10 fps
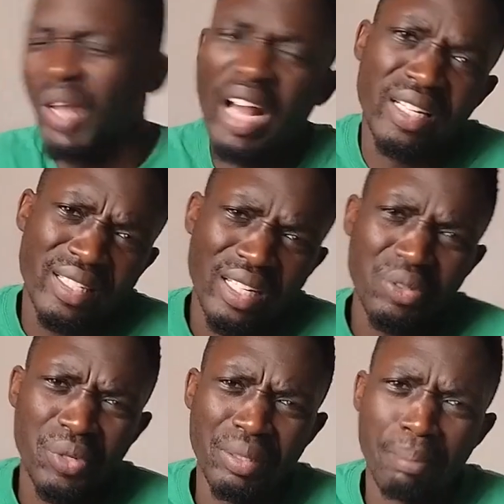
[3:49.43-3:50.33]
I'll
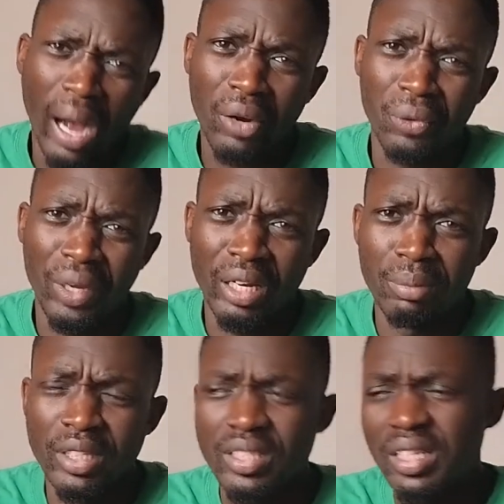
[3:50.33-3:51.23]
start with macro
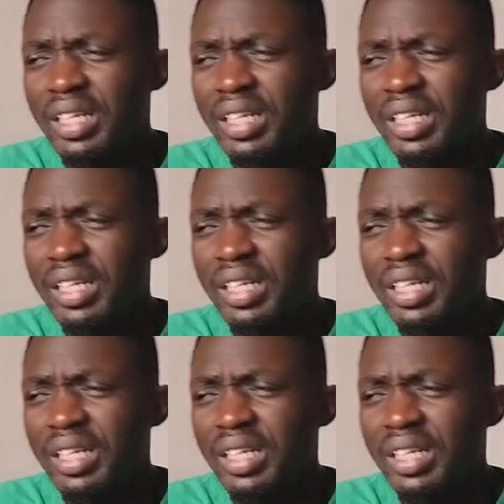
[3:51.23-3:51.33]
elements.